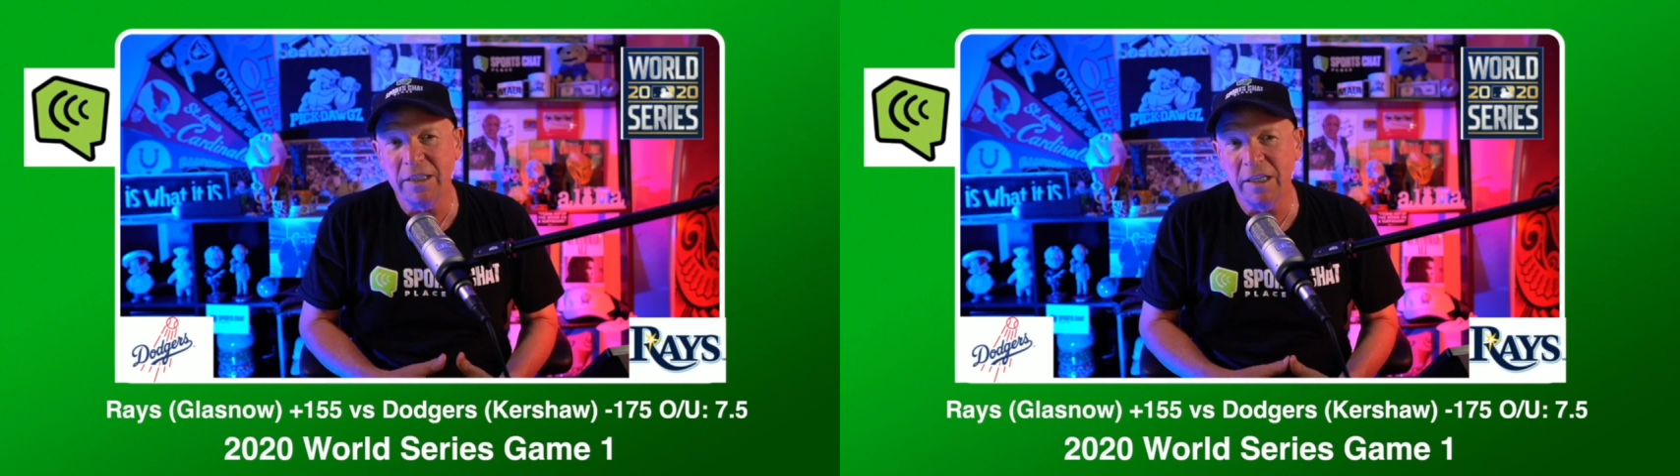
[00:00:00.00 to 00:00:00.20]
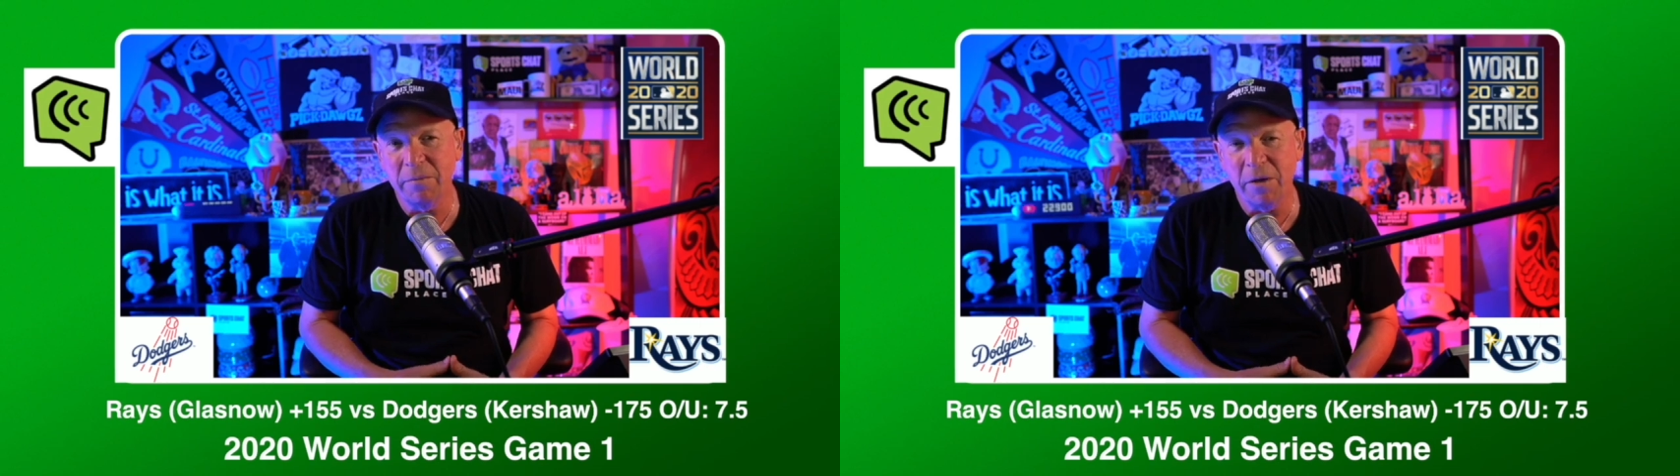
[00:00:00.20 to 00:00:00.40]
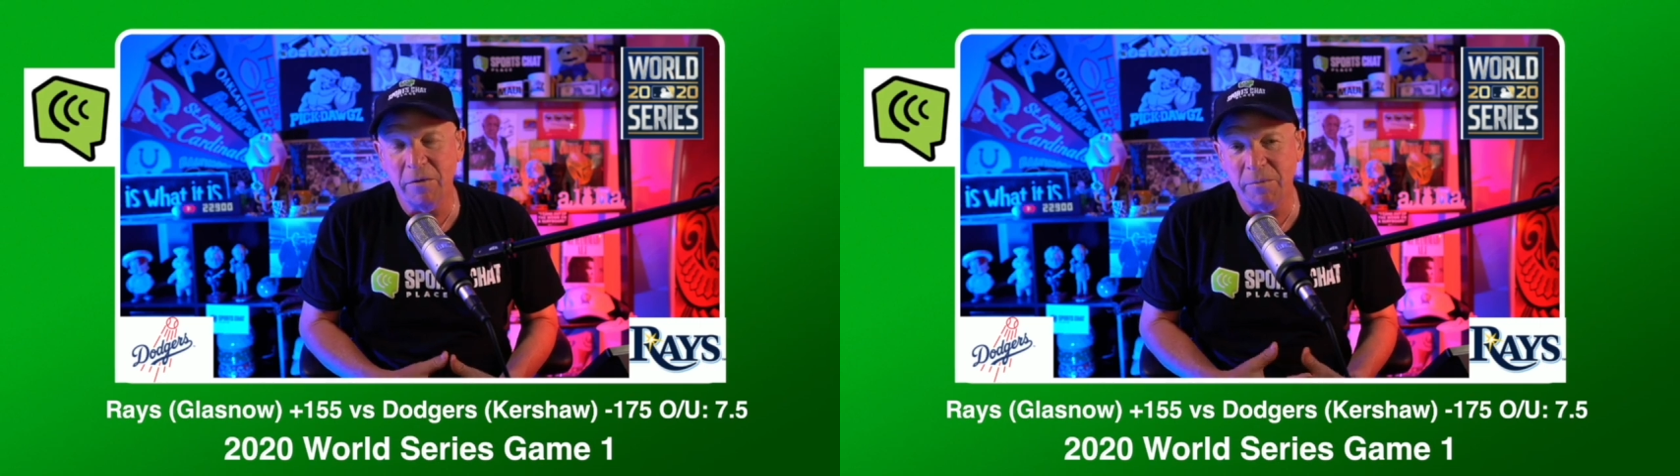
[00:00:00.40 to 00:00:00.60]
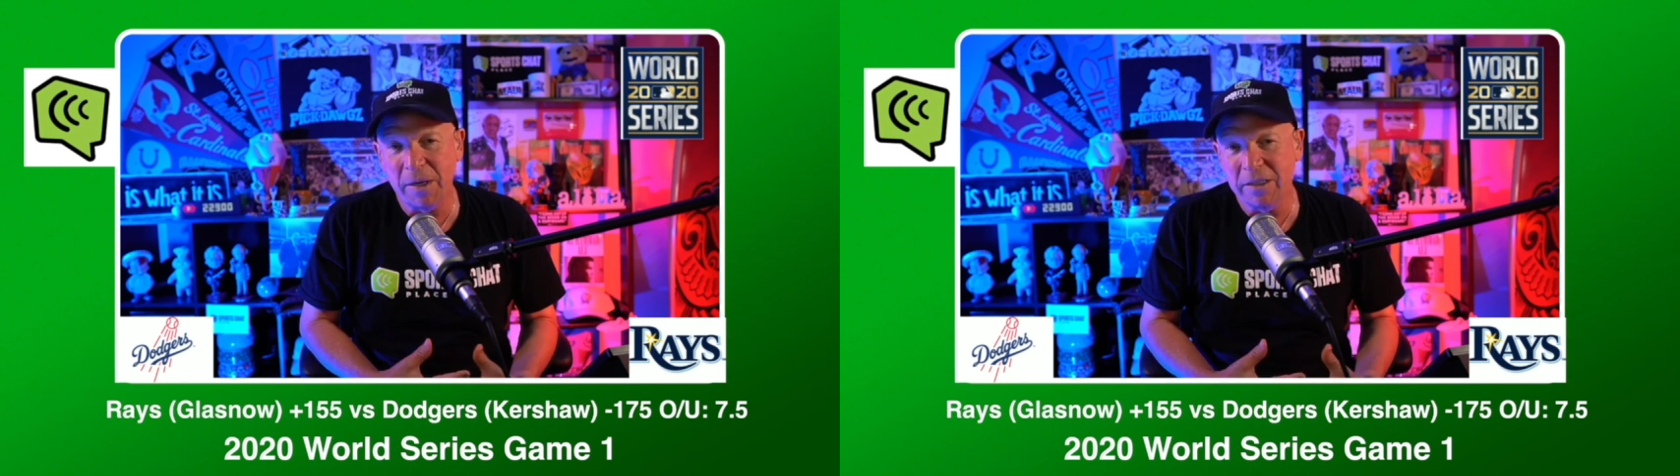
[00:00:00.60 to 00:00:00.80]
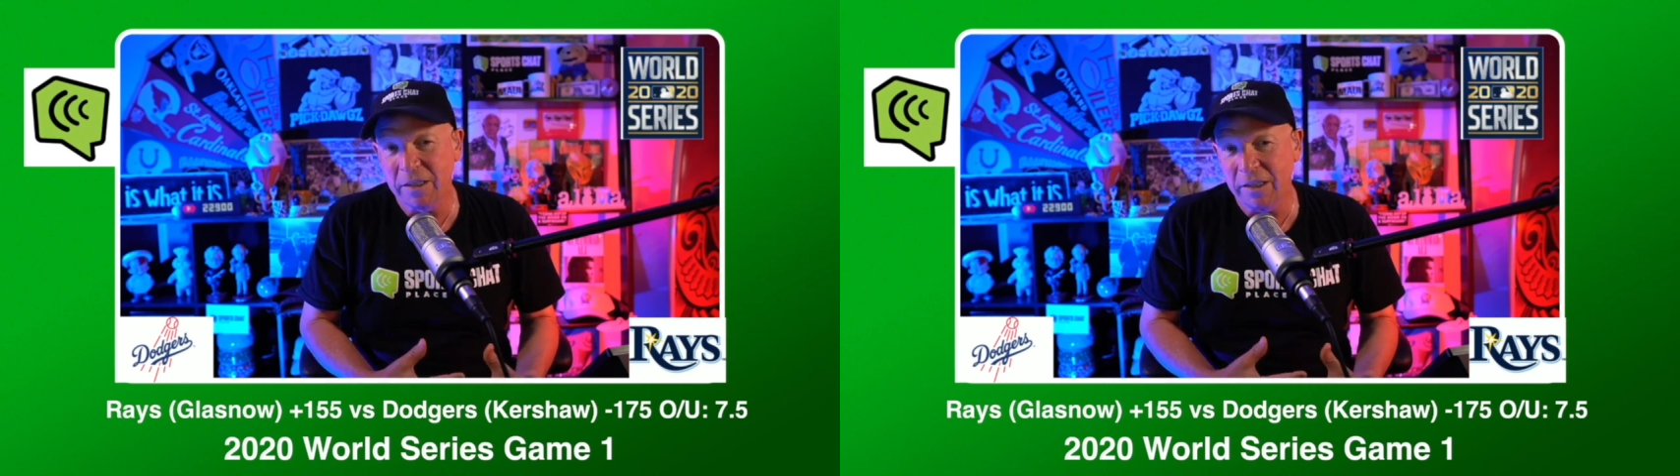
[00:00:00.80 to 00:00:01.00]
And it was
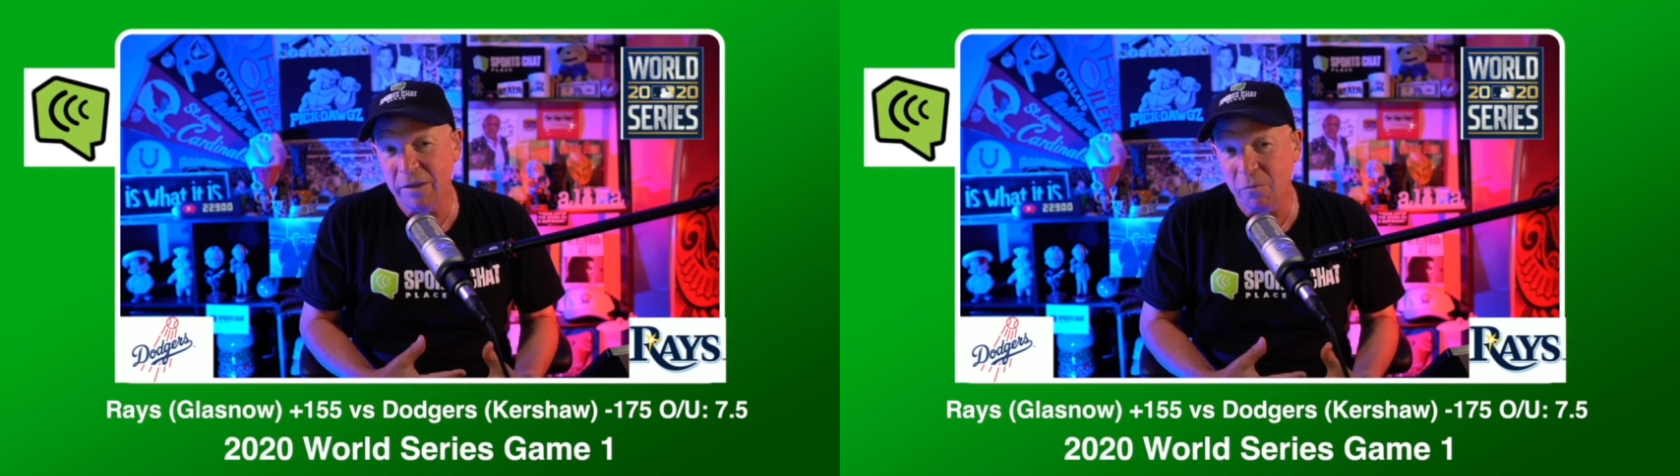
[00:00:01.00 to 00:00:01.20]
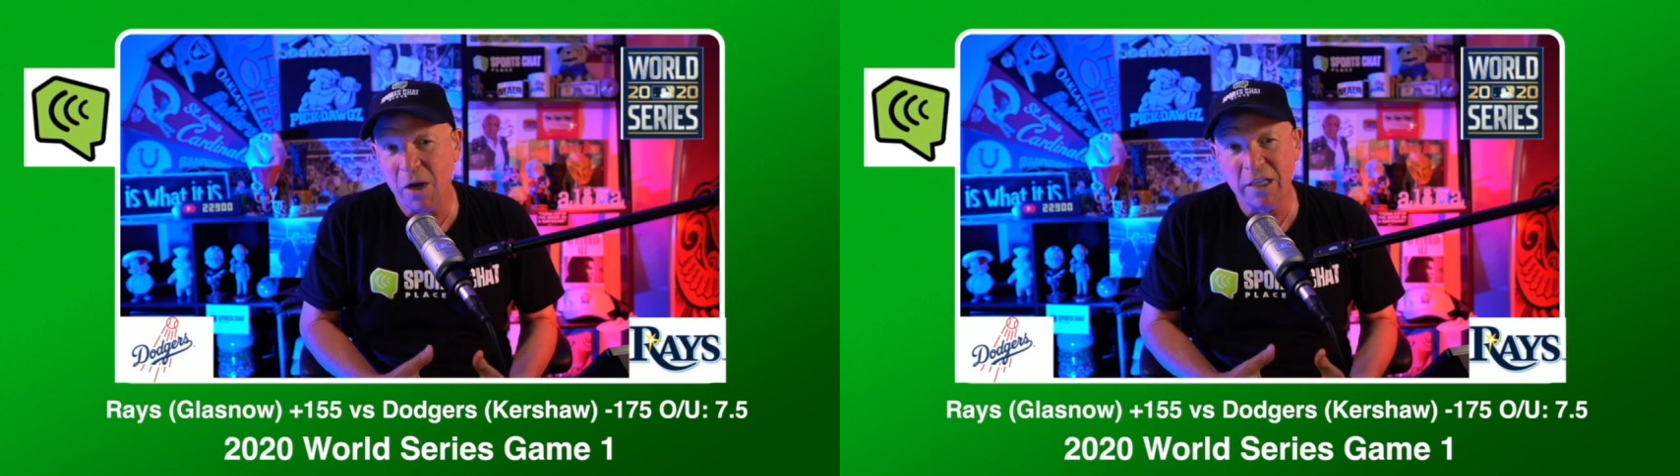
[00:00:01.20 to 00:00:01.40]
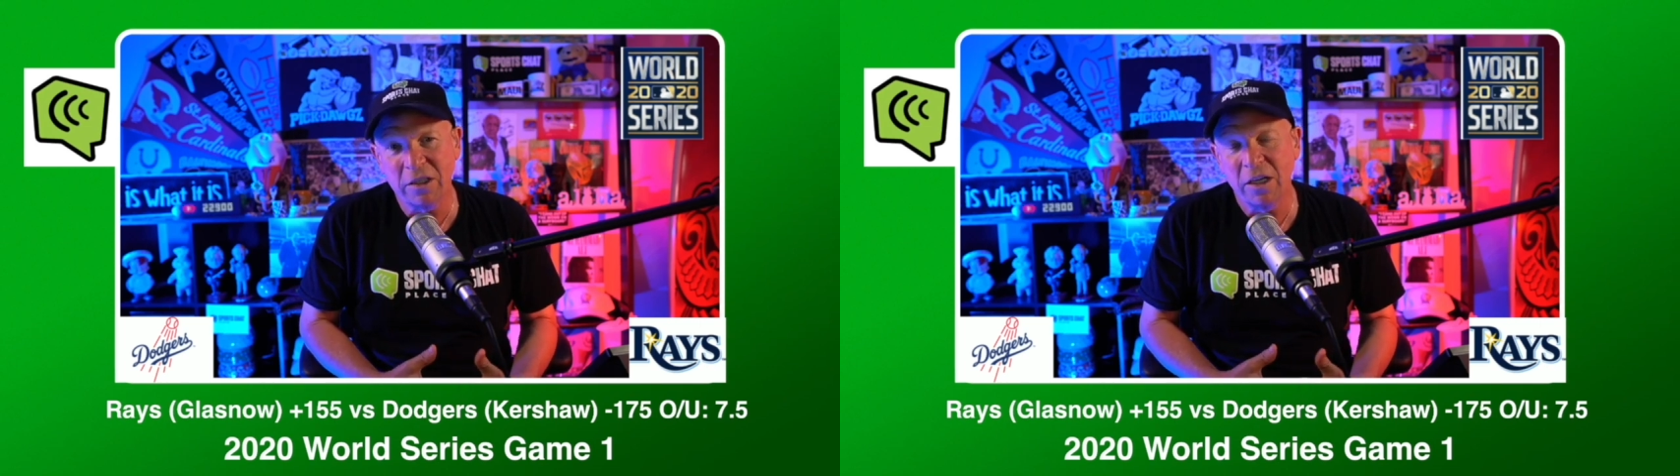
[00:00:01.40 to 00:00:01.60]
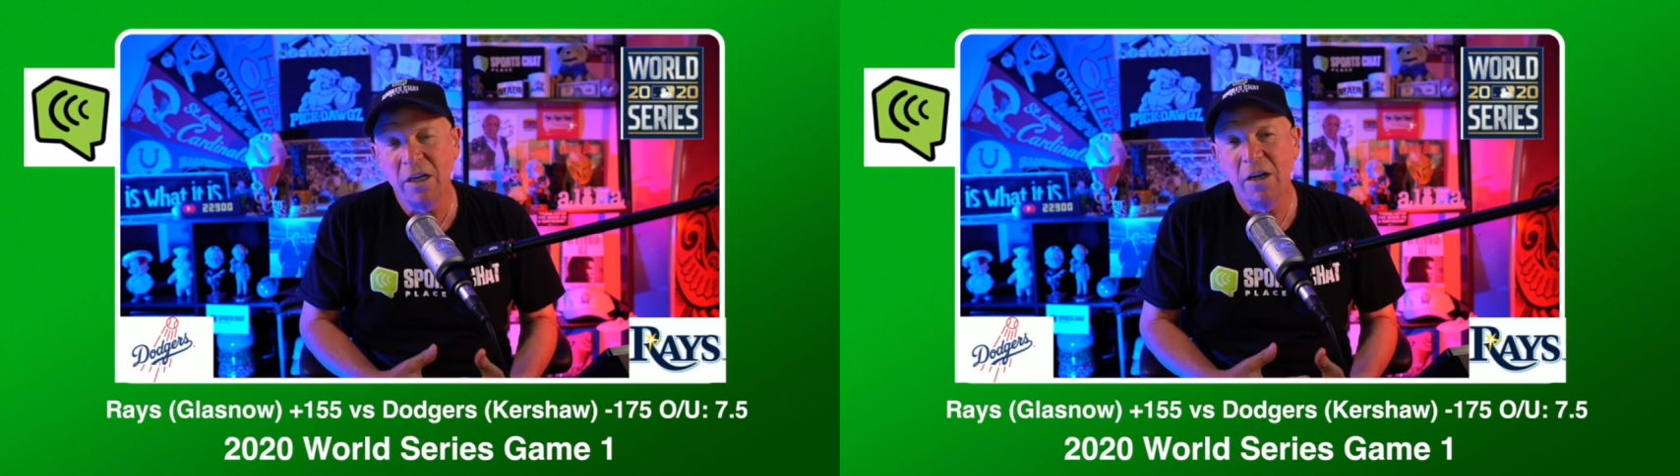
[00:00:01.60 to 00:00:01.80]
basically the West